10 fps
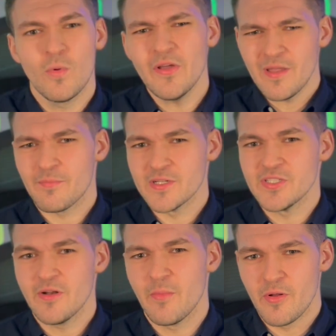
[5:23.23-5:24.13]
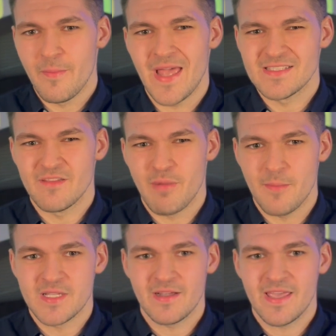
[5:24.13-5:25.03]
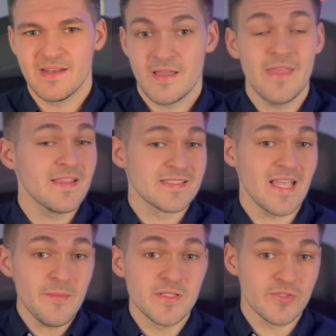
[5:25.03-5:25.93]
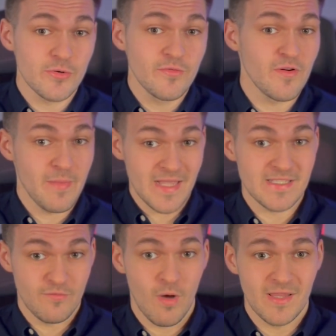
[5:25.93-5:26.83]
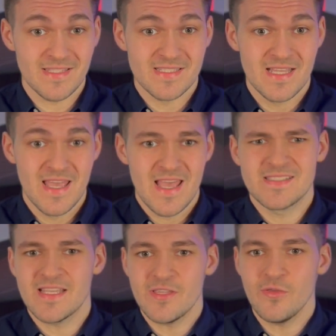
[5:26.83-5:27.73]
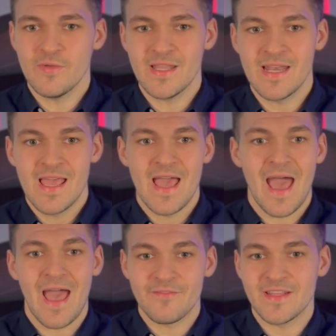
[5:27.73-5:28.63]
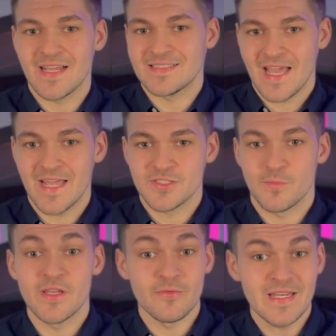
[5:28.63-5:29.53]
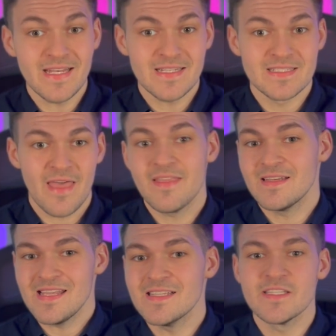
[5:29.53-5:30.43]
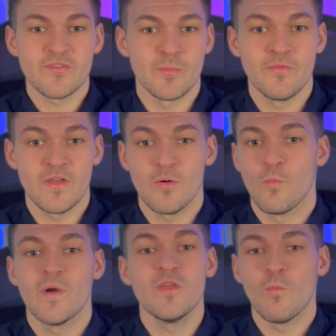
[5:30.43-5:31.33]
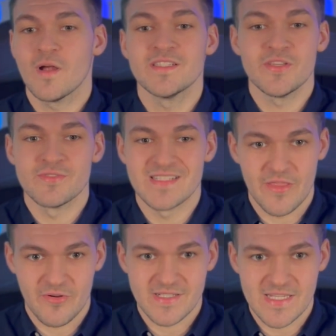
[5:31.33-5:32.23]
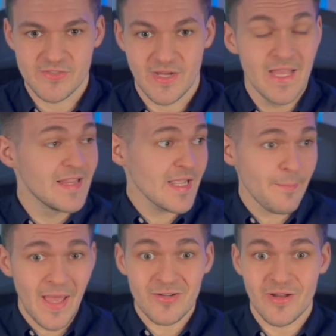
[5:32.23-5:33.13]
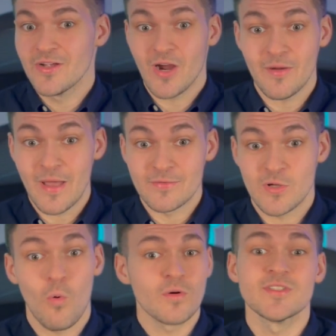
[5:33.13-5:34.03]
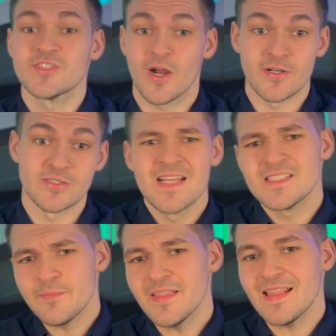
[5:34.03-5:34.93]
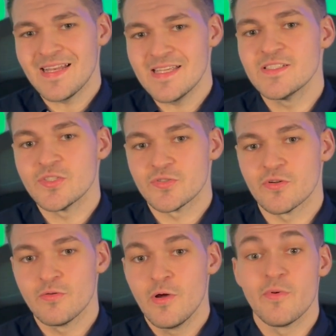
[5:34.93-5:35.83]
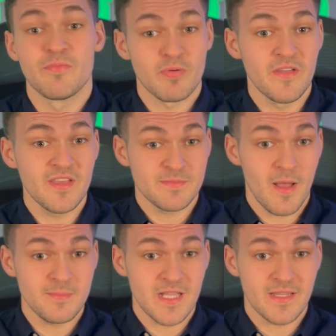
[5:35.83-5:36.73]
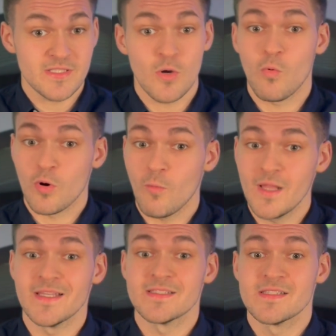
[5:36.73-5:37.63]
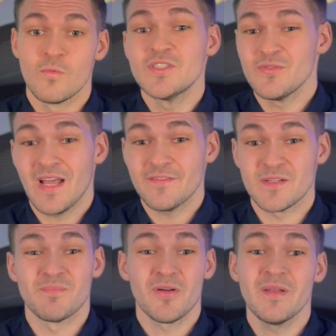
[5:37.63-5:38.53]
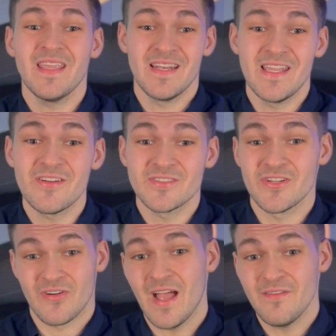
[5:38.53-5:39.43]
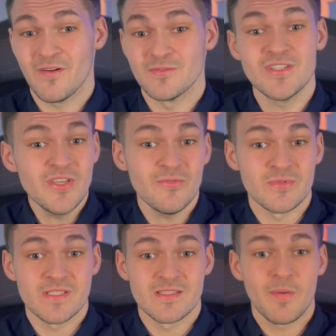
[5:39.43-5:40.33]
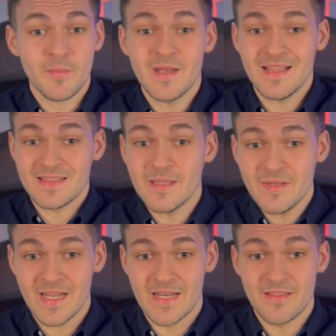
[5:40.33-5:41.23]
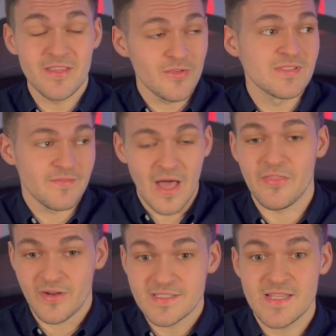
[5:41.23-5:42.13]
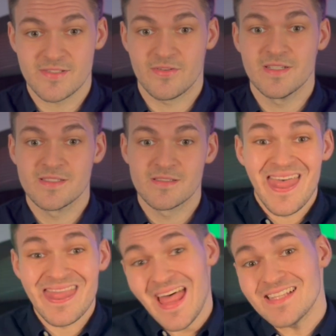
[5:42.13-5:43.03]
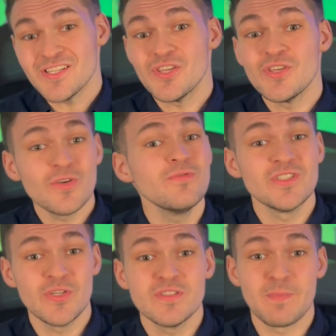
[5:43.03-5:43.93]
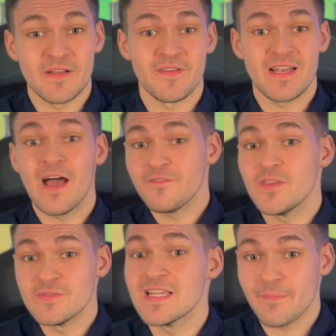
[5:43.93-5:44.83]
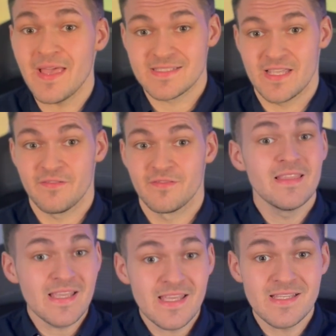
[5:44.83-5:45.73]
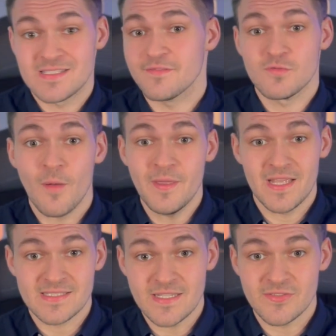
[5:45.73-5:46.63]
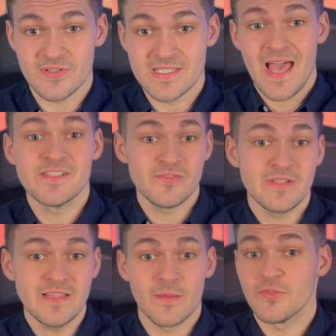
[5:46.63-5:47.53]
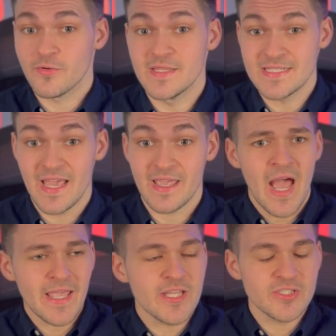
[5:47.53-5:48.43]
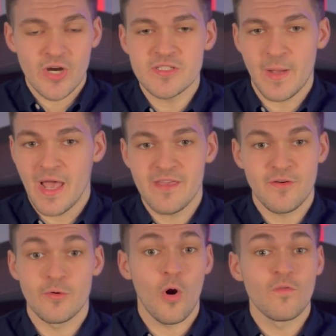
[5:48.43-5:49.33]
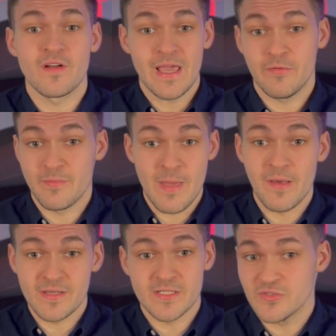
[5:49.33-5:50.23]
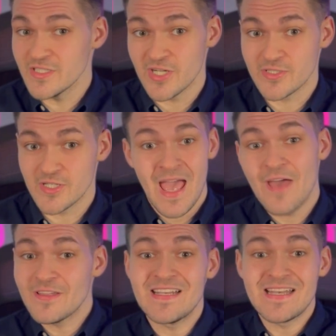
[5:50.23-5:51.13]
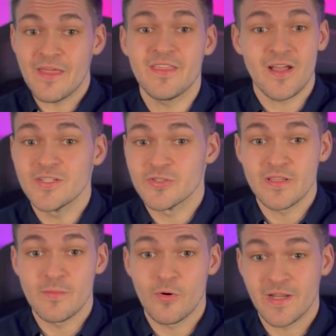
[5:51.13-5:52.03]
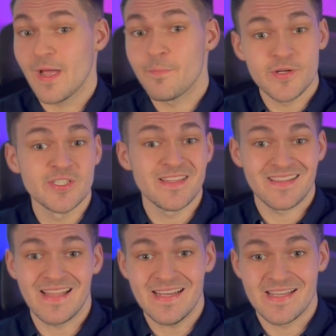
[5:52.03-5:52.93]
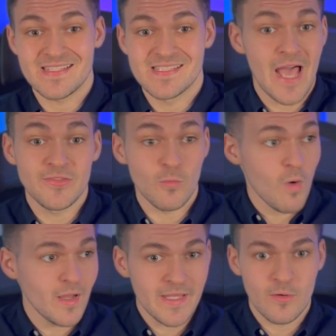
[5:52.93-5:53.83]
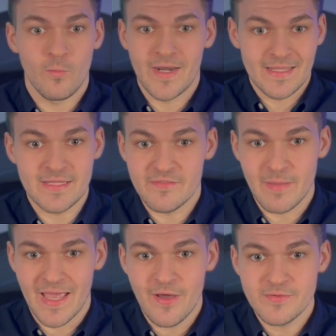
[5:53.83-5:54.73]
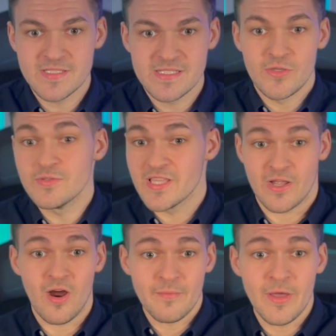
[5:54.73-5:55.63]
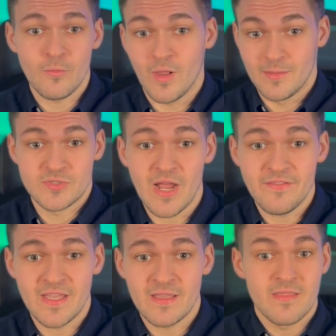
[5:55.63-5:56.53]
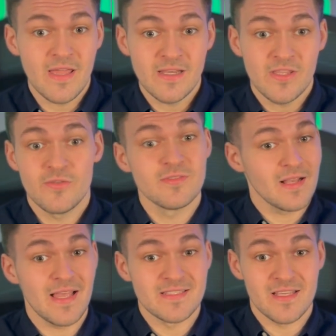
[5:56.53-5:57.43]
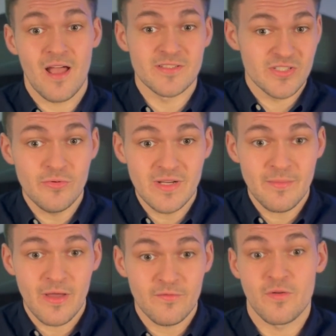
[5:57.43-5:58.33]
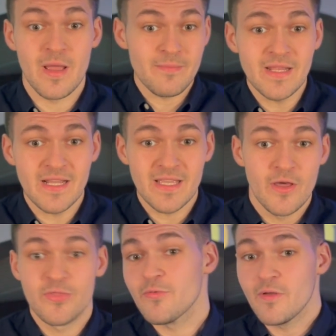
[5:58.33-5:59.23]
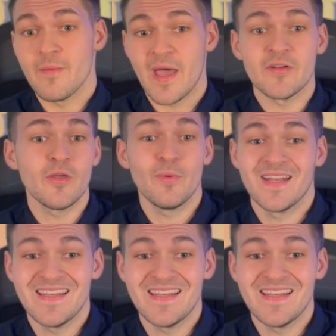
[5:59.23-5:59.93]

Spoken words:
What I appreciate about a MagSafe PopSocket, and the same is true for MagSafe wallets, is that you can have it attach when you need it and then easily remove it when you want to use another accessory, like a battery, car mount, or to charge. Something that isn't true with previous PopSockets or wallets, which you would have to permanently adhere to your iPhone to use, permanently eliminating the use of other accessories. That's a huge use benefit of using MagSafe. The ease of swapping accessories as you need them throughout the day. I can charge my iPhone overnight with my Belkin tree charger, having nothing on during the morning, appreciating the lightness. Add the wallet when I leave my house, use the car mount while I'm driving, then utilize the continuity mount for my meeting, throw in the battery when I